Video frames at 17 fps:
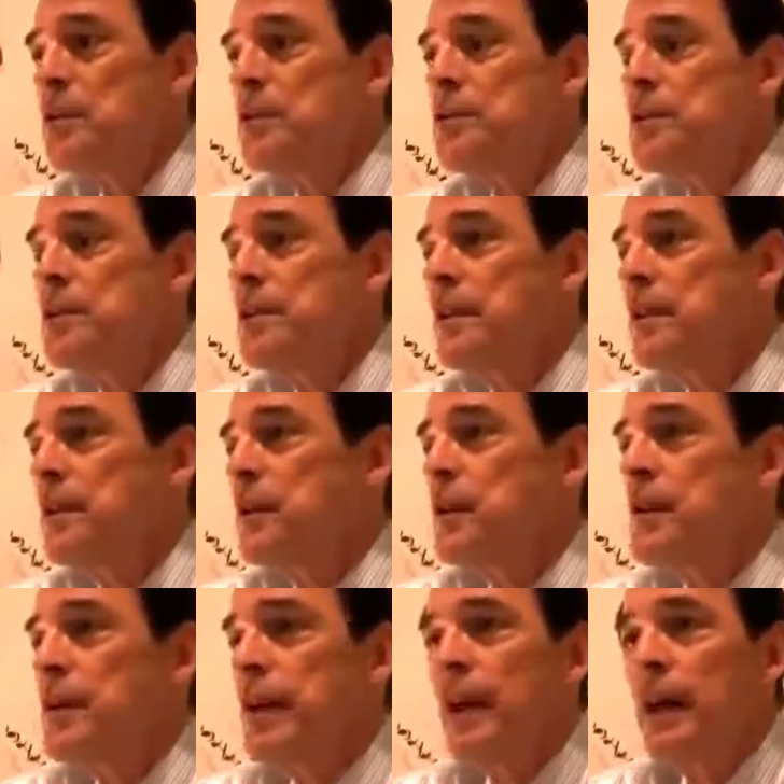still see that there
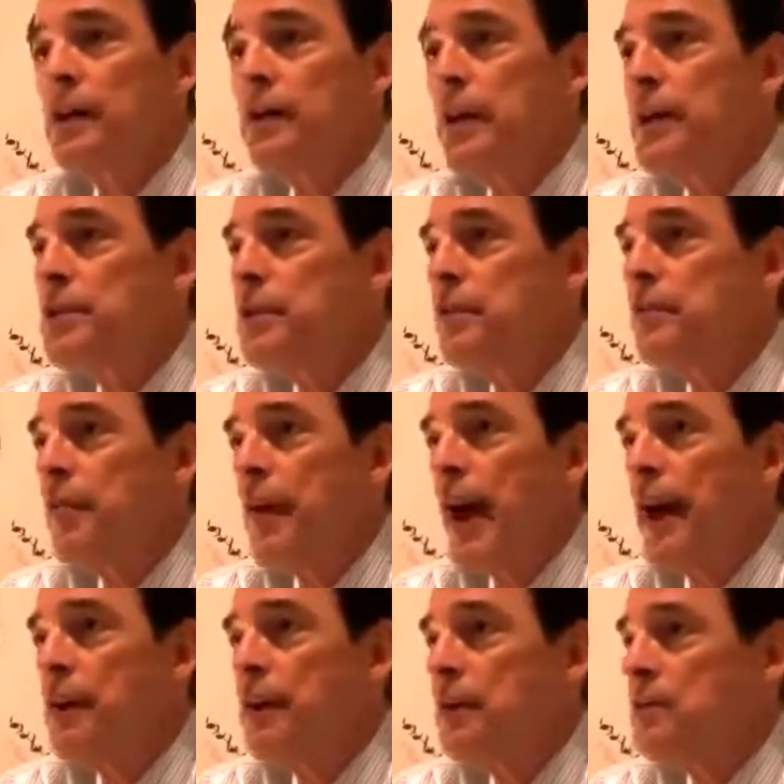were dehydration
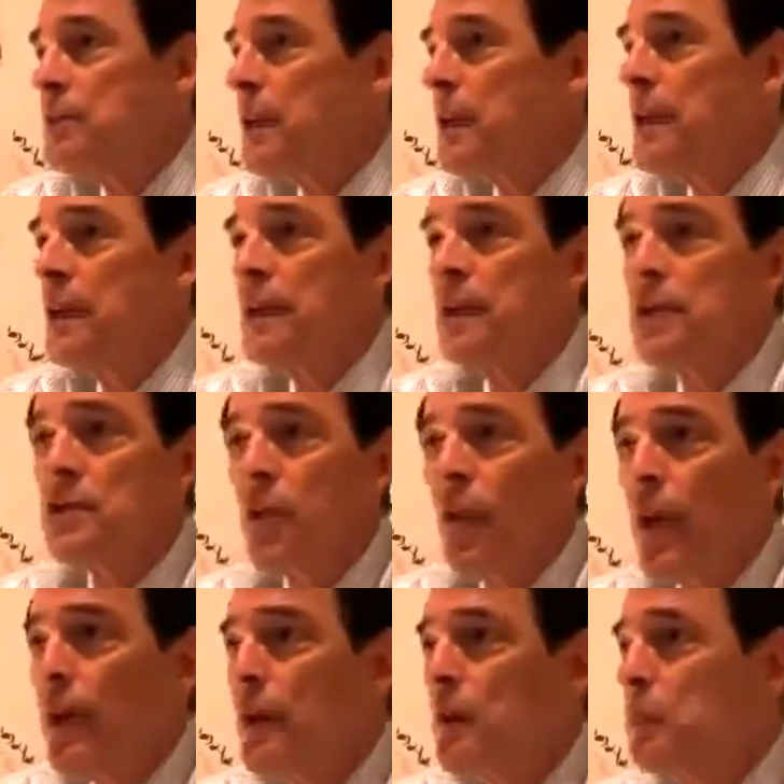factors. The kidneys
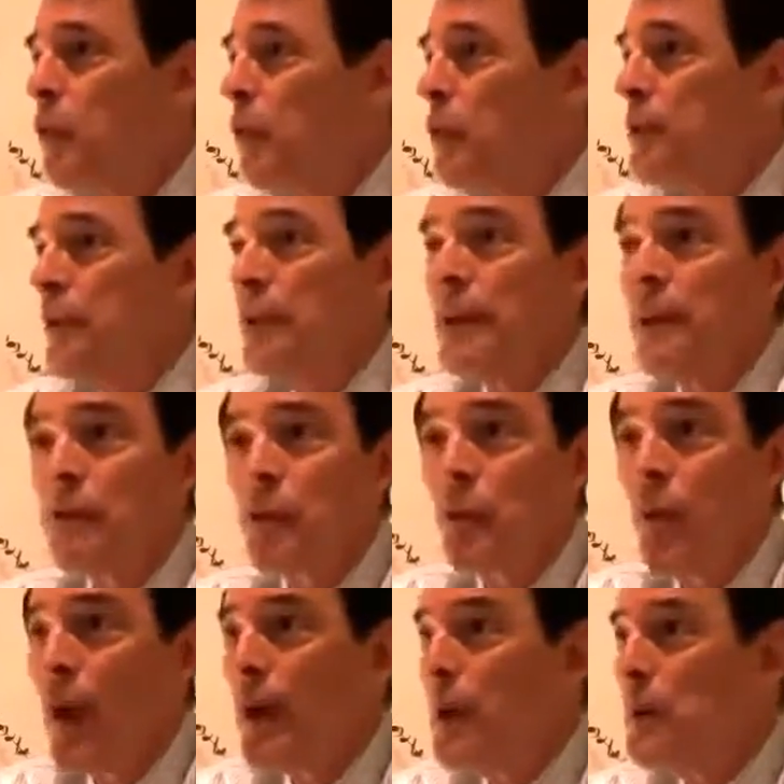wanted more, the liver
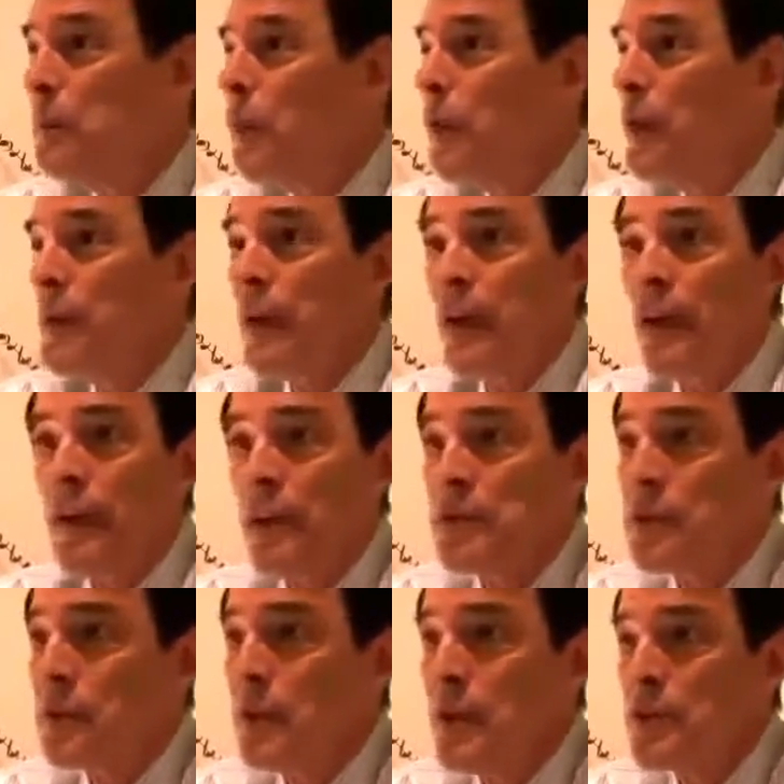wanted more, the
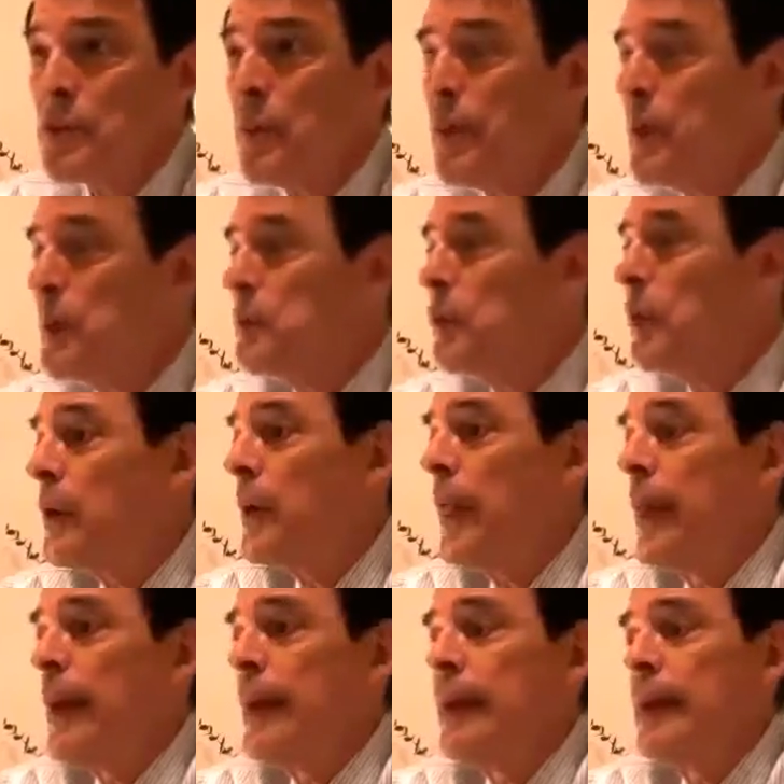cholesterols wanted more.
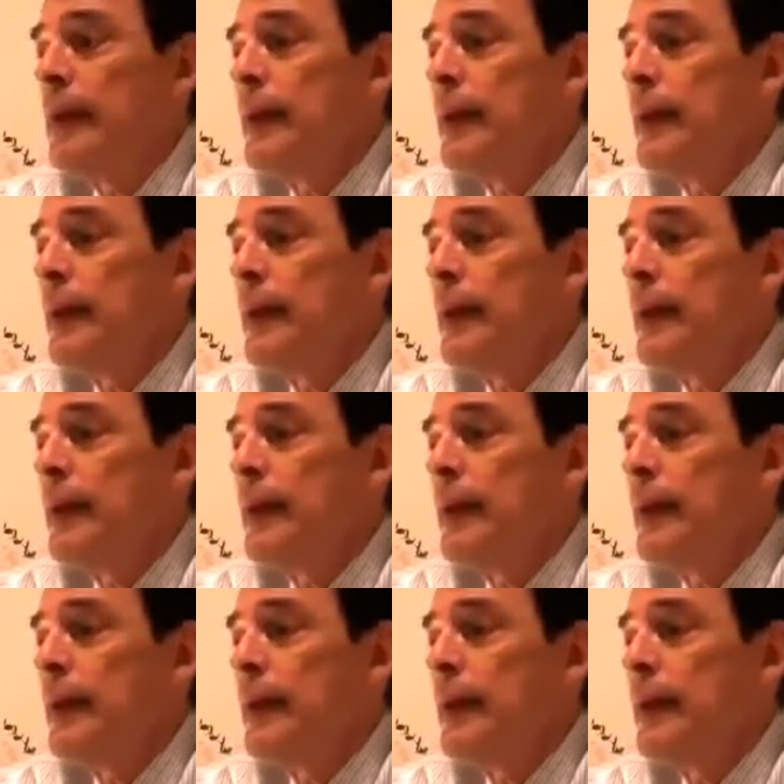